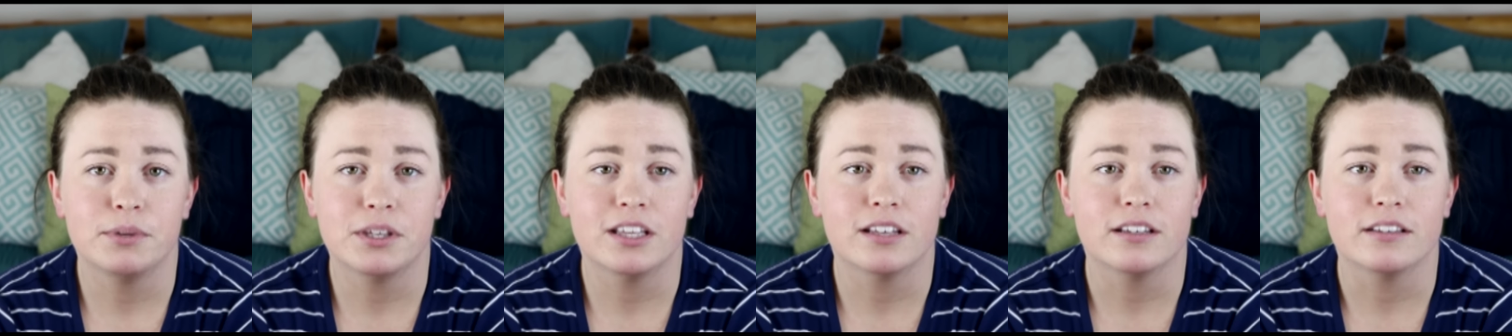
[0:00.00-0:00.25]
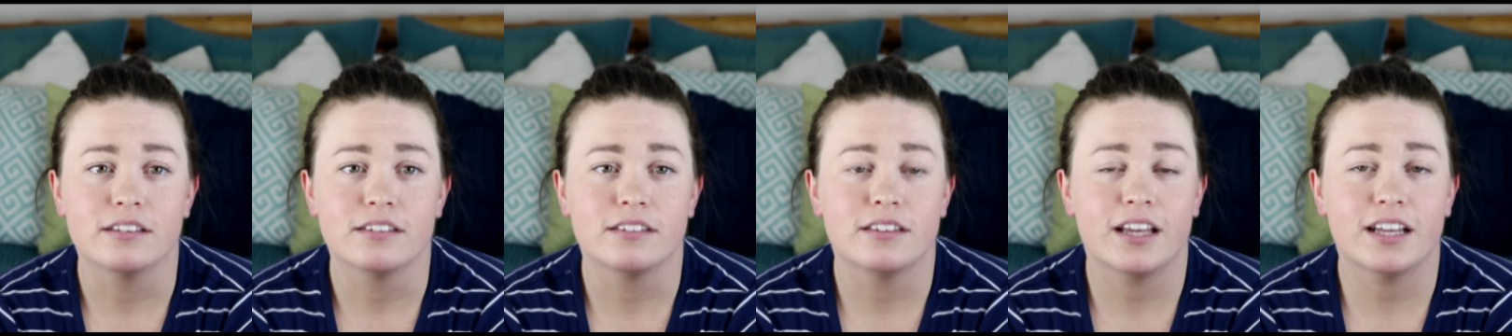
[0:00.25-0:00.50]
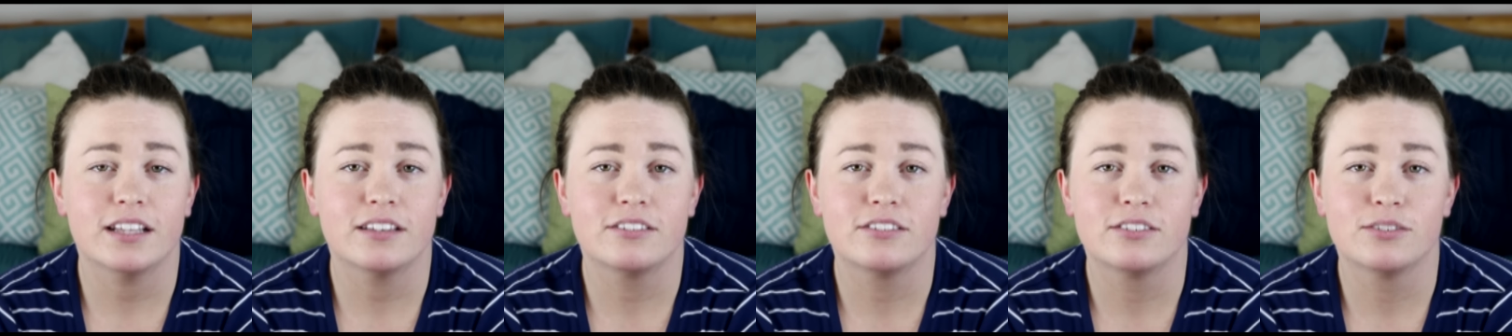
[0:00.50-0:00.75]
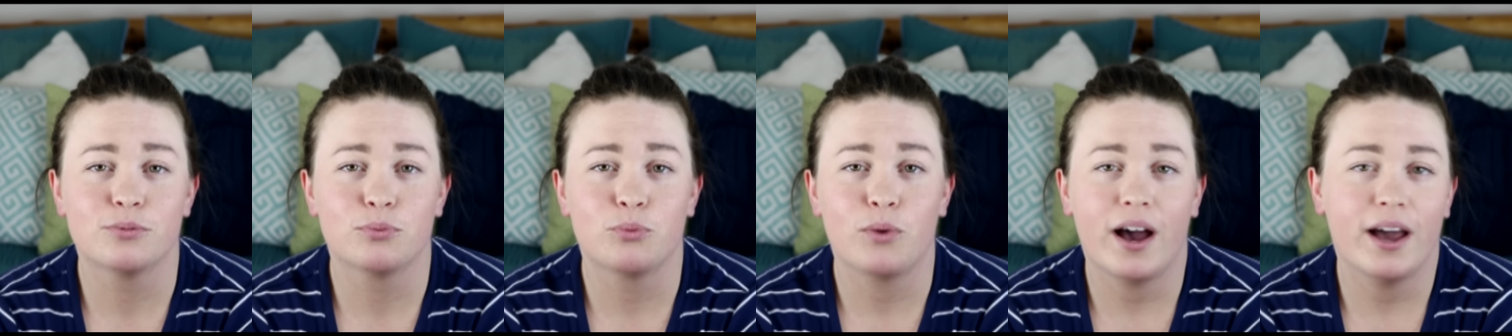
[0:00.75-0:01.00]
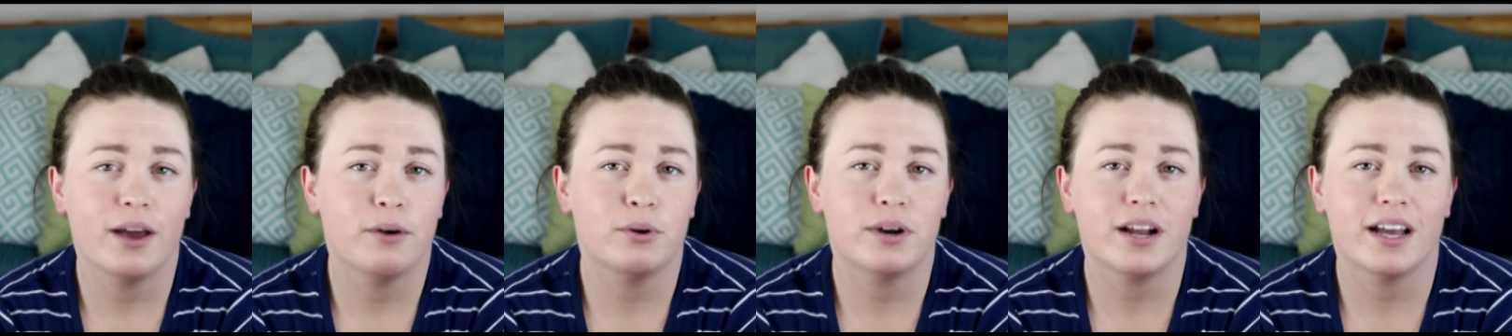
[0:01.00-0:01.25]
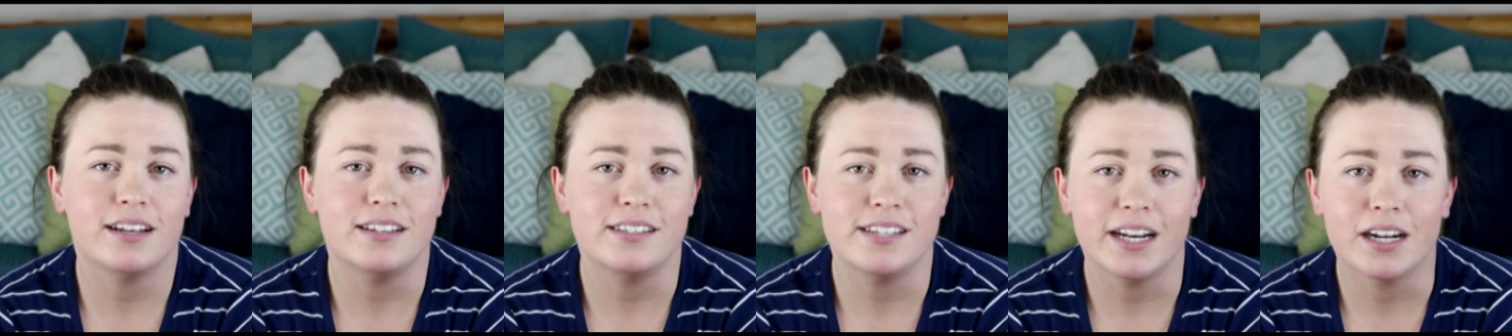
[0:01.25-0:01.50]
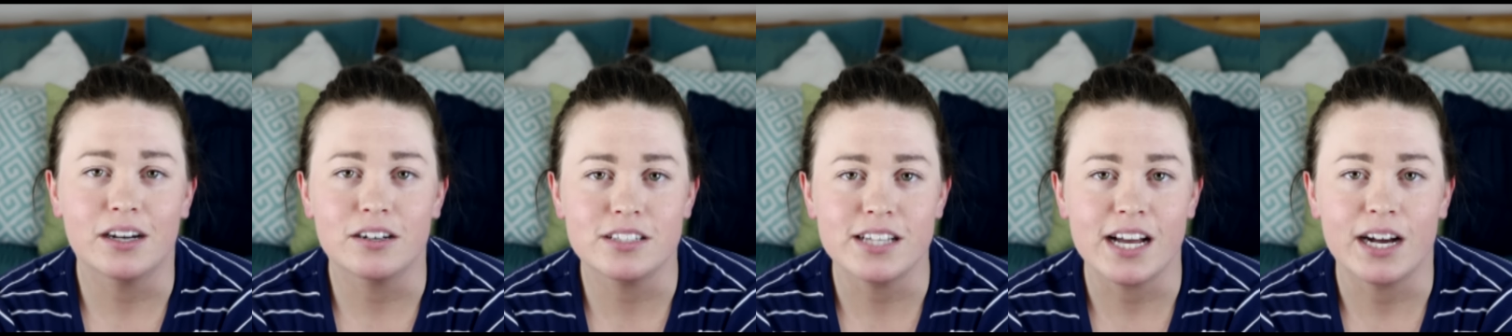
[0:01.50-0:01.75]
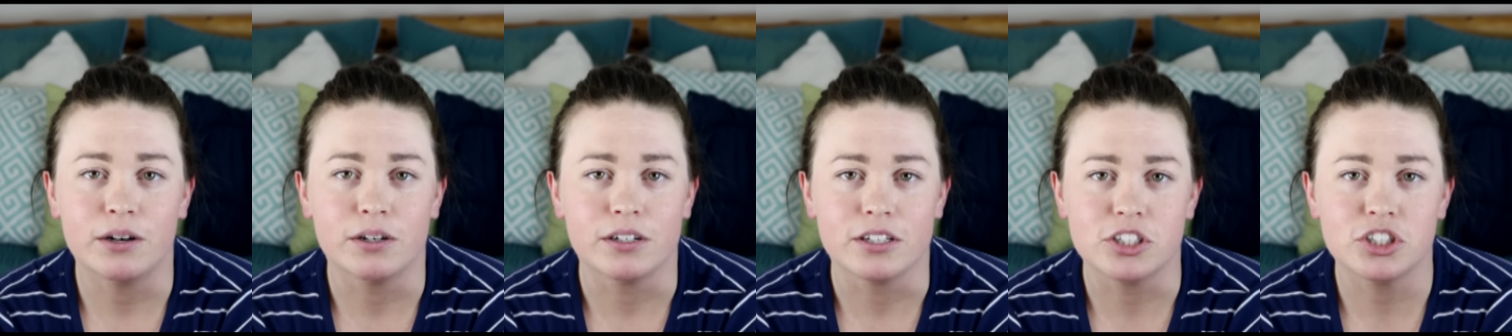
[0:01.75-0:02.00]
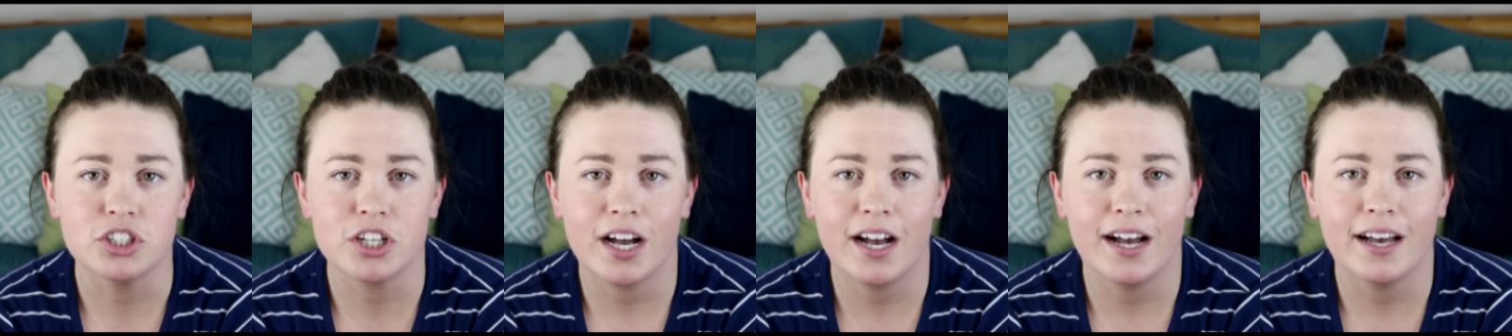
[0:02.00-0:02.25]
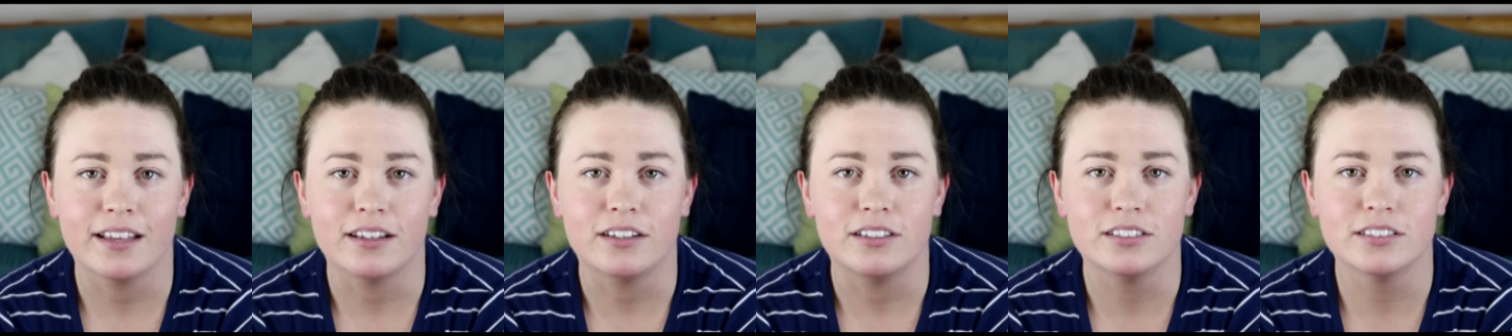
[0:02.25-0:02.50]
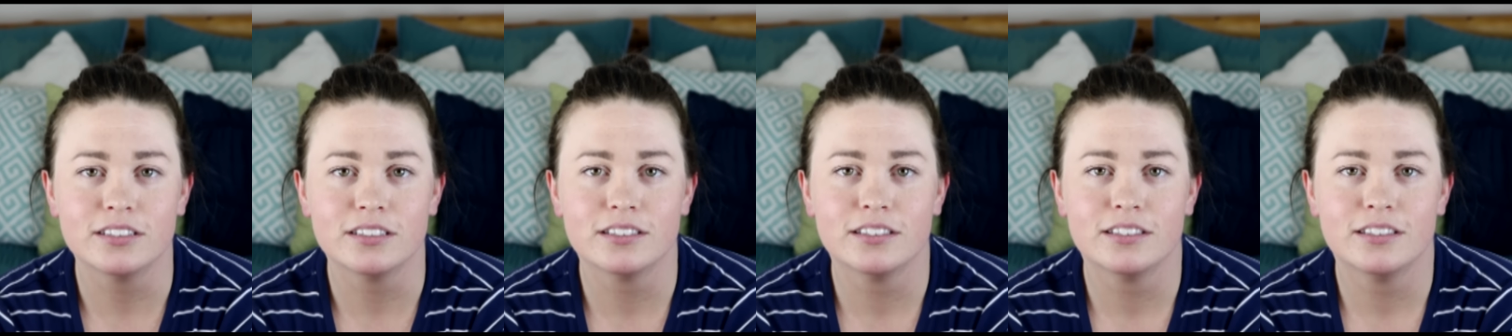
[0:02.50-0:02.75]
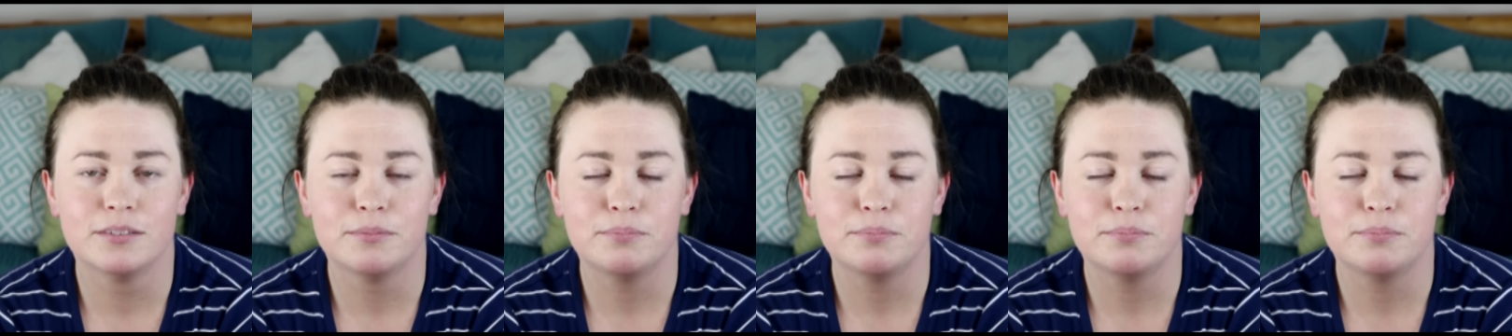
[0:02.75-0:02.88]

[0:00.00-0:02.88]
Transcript: because that's just, why would I tear down a child?